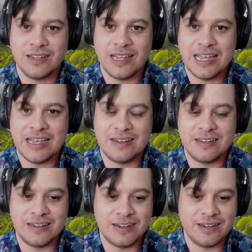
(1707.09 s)
And
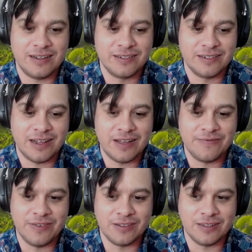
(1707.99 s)
I
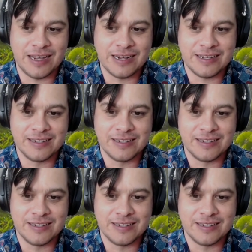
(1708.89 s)
feel like